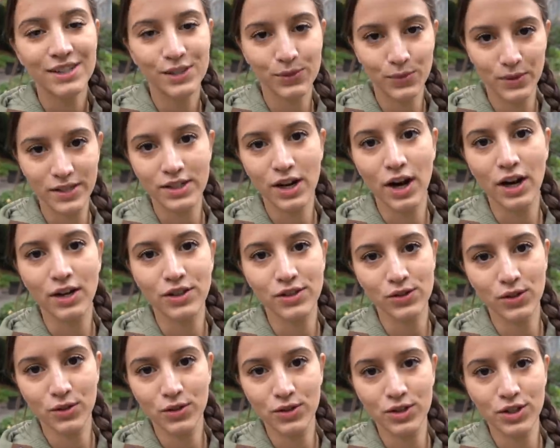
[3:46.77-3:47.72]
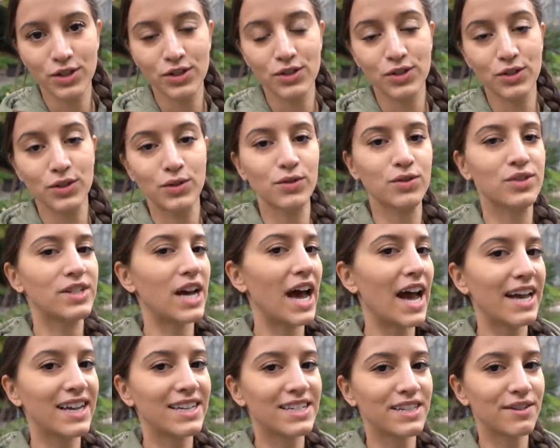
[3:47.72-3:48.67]
Swiss Guard soldiers who
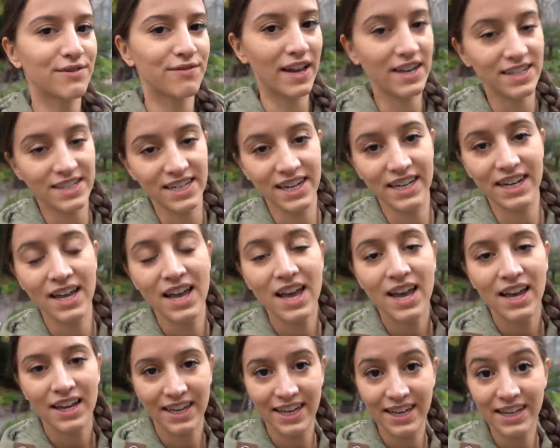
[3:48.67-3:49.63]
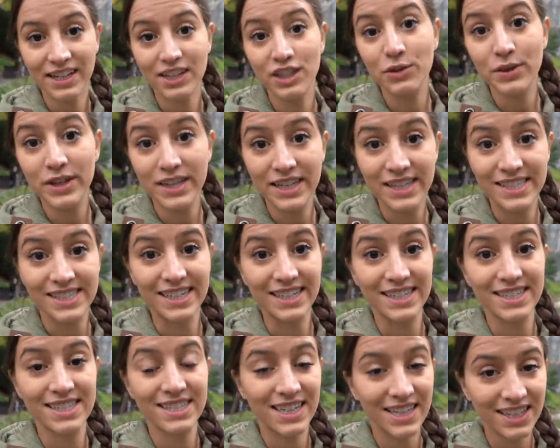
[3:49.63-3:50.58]
died defending King Louis
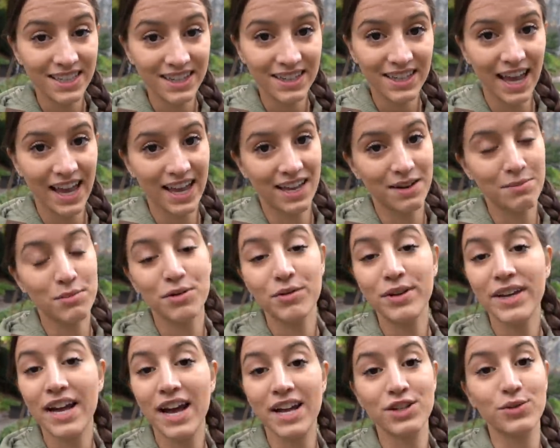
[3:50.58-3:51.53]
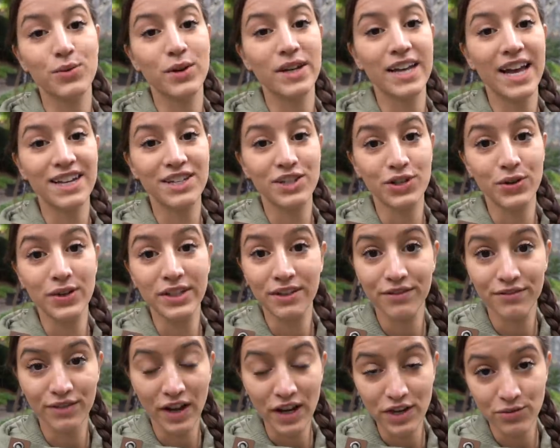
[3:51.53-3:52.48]
XVI and Marie Antoinette during the
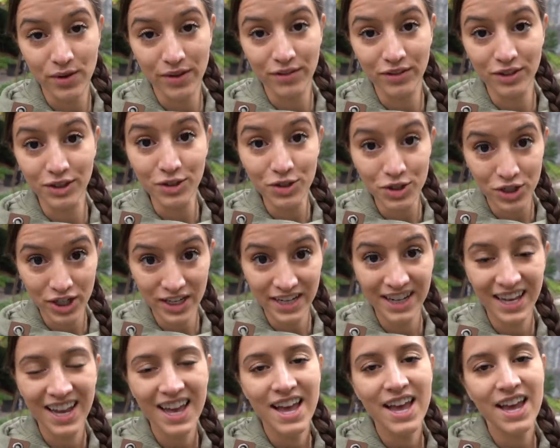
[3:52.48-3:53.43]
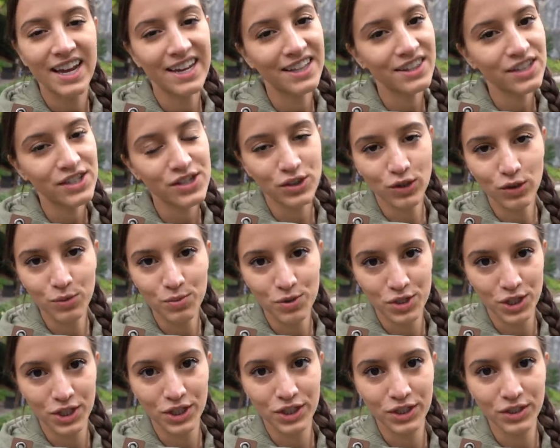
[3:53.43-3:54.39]
French Revolution. In the
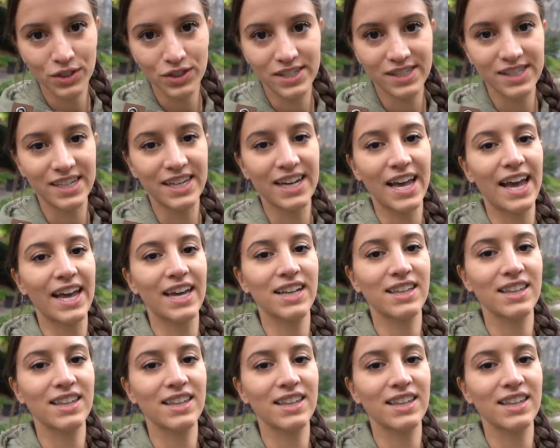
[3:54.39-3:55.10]
sculpture, you'll see a